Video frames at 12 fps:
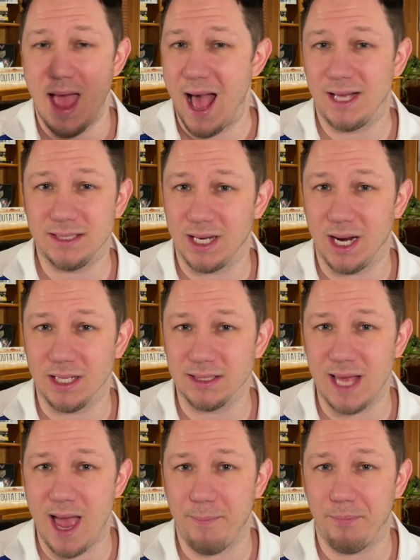as an
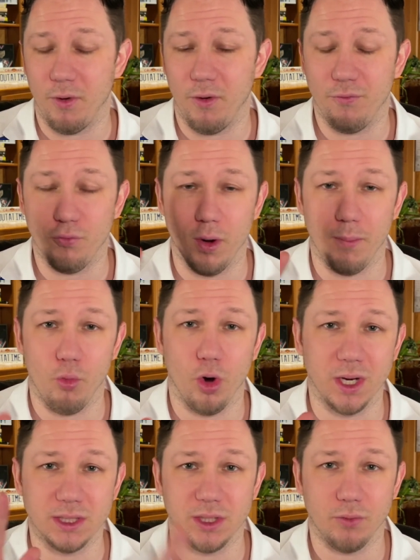example for
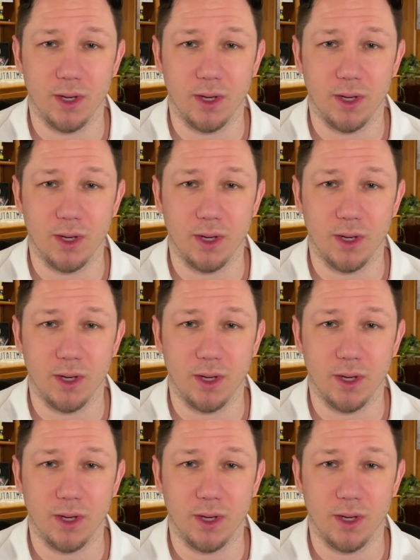mortgage and